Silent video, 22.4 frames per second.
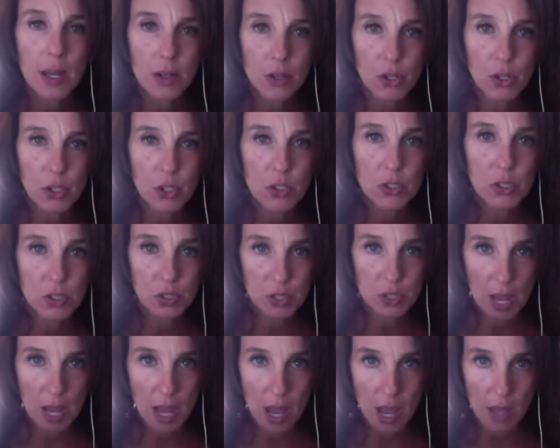
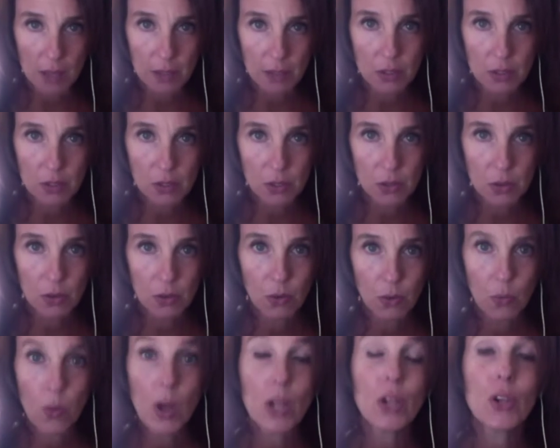understand
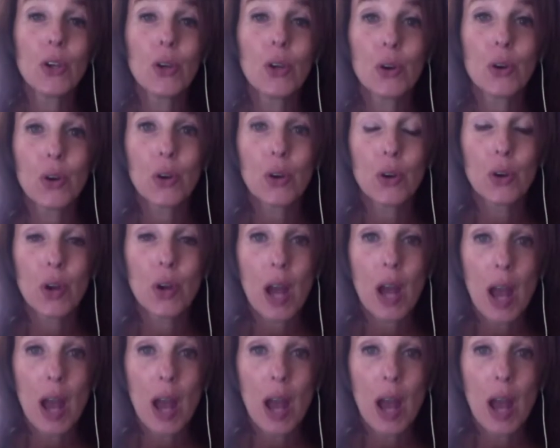what you're